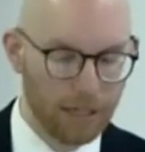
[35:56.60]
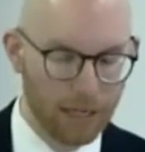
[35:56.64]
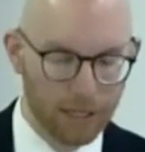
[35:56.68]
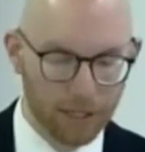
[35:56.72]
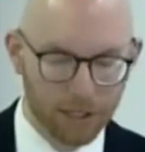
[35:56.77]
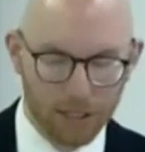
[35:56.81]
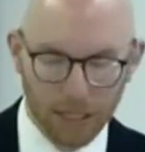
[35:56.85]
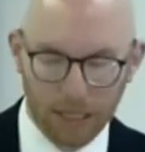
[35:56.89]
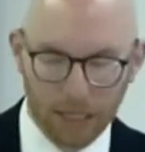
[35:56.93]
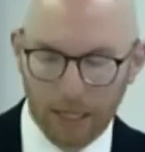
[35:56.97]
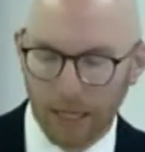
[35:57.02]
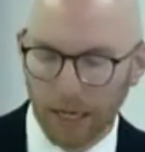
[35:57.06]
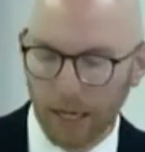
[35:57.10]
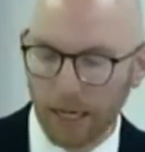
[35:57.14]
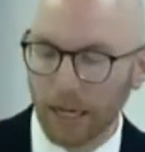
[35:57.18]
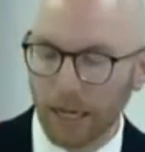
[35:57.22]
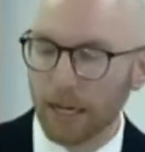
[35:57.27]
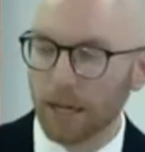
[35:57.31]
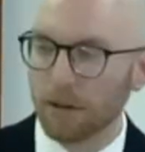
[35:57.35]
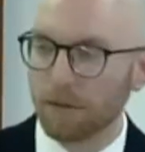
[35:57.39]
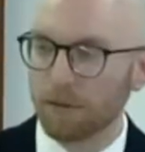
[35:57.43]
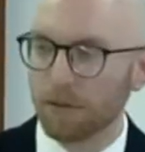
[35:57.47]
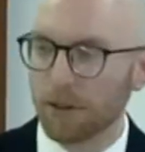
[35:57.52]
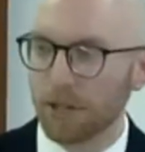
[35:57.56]
He is the
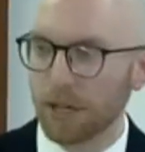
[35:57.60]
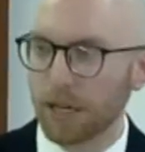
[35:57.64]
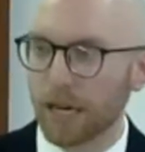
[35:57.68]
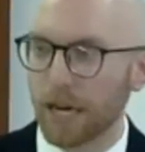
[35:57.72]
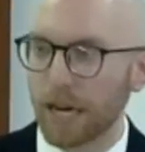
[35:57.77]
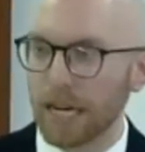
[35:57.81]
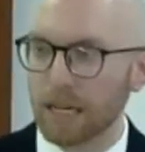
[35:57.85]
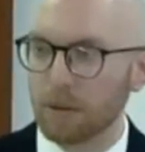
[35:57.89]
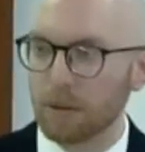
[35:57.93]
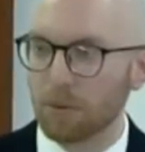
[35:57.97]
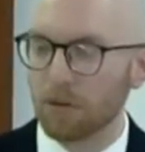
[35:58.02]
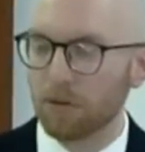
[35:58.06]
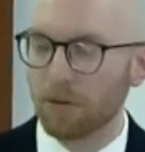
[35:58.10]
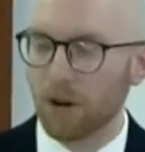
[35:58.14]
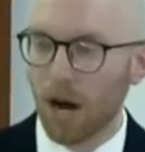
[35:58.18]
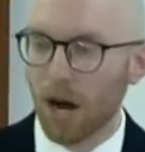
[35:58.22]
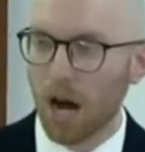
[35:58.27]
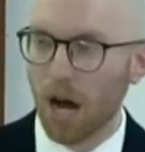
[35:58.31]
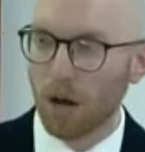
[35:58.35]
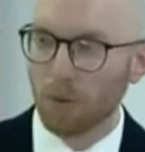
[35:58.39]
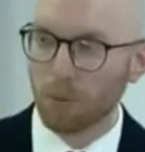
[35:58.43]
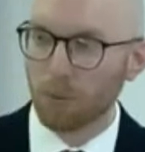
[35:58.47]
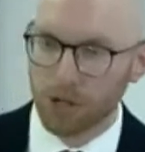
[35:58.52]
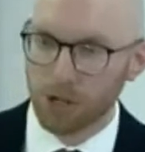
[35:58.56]
king of the kingdom of
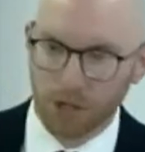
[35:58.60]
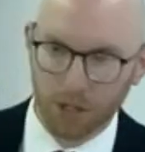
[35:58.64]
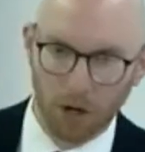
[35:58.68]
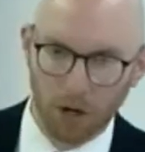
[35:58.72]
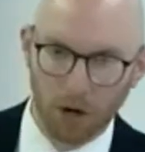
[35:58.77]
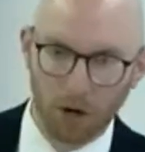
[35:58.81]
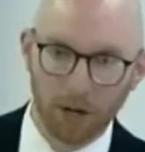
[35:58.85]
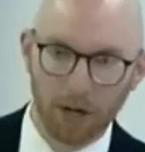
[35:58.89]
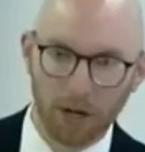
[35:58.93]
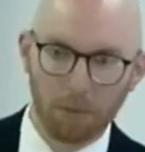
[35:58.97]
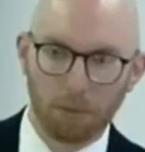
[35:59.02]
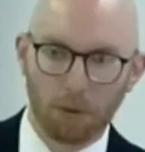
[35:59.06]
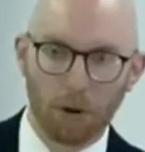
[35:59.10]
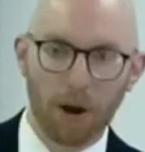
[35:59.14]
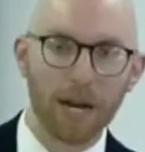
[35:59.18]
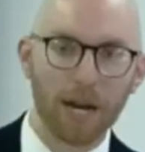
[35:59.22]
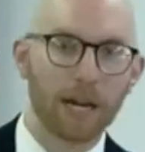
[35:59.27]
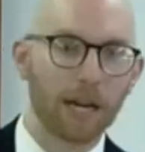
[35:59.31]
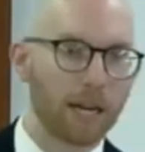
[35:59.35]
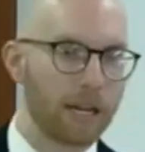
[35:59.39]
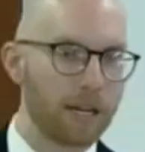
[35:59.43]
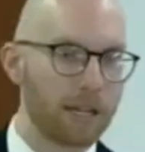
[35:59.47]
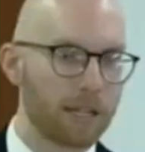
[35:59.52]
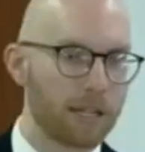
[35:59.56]
God, which is already
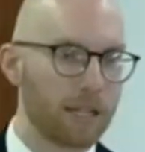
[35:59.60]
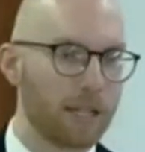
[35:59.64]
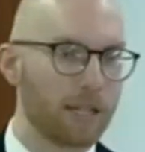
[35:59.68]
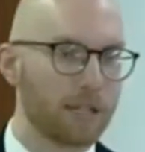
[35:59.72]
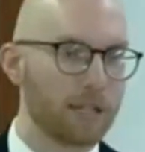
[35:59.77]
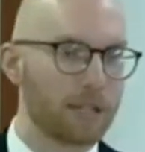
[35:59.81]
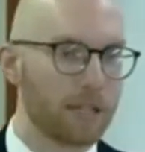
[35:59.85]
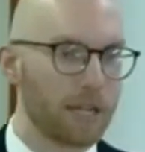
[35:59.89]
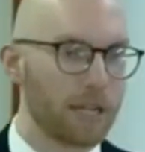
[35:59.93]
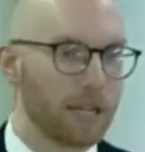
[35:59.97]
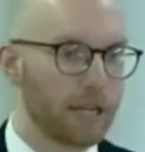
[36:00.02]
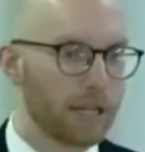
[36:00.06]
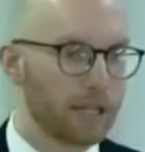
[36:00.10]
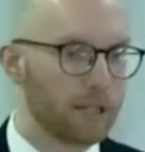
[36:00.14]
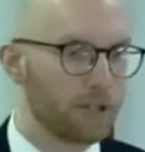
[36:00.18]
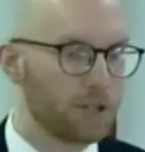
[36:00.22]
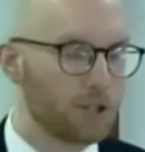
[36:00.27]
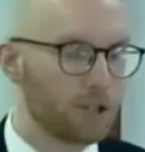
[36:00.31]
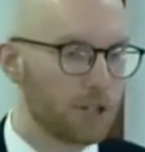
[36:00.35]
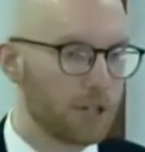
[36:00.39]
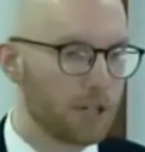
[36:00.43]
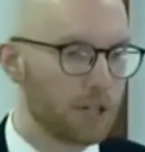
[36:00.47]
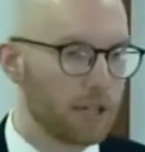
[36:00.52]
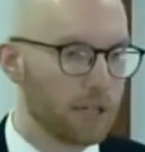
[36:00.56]
breaking into this
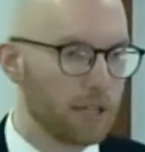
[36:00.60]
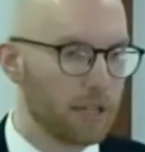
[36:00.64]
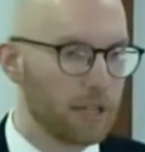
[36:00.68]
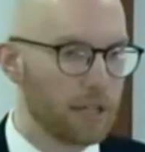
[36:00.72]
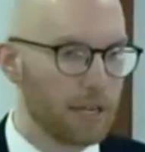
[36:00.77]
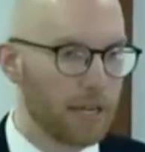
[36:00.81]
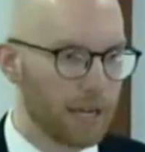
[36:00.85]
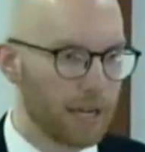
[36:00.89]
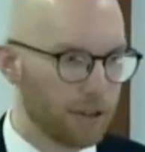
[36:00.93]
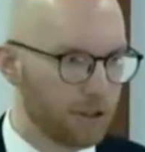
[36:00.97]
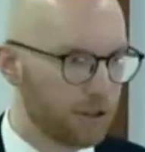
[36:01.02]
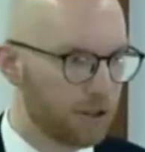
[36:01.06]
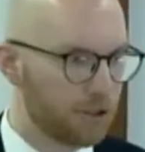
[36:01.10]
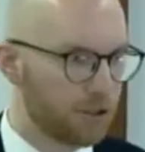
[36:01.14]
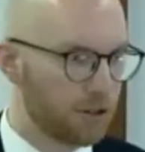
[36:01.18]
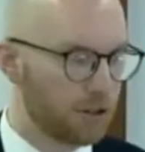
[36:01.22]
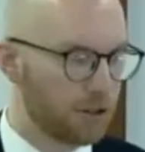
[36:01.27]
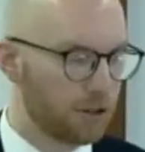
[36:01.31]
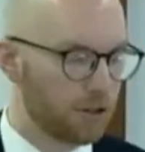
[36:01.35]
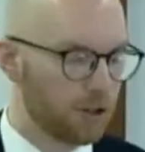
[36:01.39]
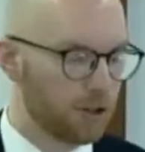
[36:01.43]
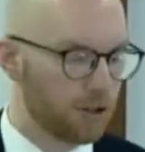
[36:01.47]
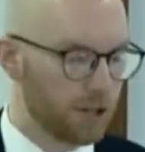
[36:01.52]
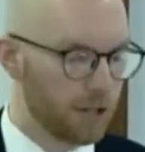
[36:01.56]
age in the
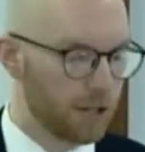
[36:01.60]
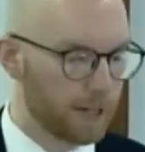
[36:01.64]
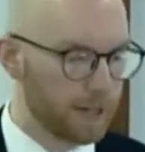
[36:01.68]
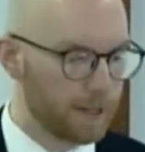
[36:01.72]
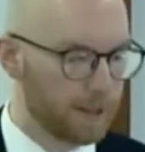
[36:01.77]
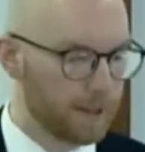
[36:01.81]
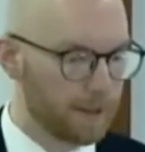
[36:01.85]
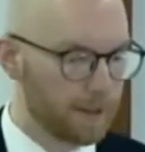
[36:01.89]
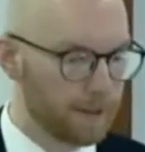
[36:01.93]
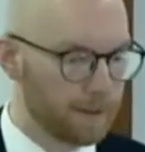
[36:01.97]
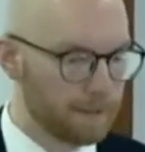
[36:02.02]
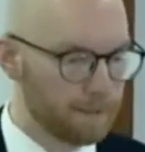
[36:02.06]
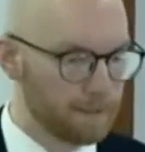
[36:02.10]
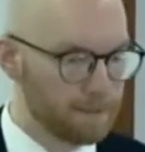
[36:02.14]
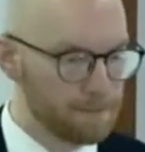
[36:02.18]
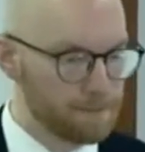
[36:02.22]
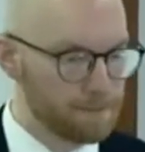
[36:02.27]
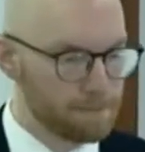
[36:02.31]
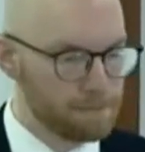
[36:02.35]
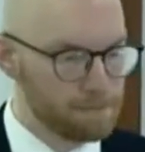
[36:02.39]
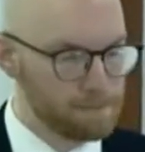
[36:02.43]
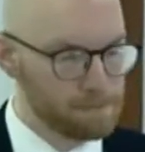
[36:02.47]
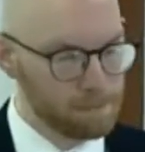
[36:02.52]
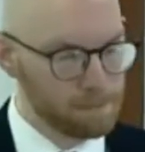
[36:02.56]
church.
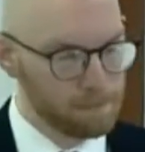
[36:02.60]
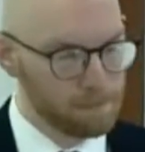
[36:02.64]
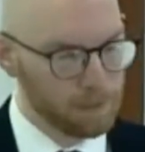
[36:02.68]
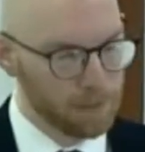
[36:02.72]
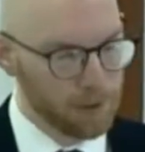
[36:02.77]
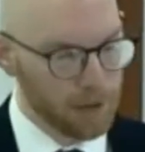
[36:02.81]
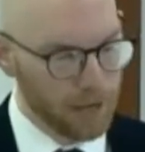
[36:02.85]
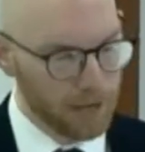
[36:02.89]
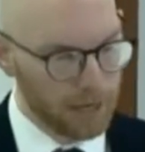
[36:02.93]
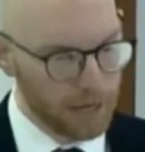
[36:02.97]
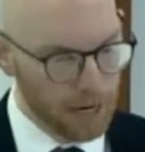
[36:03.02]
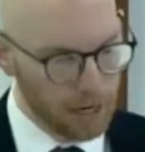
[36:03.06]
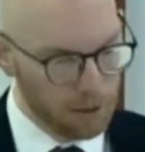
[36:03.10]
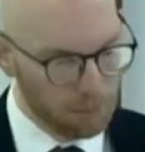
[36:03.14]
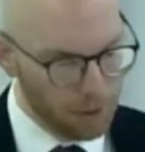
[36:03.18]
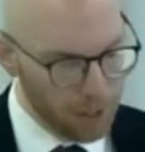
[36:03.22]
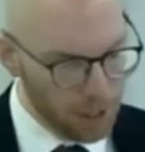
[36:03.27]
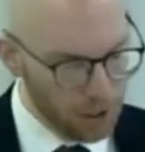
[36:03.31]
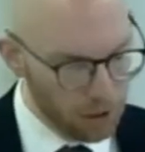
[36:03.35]
Again,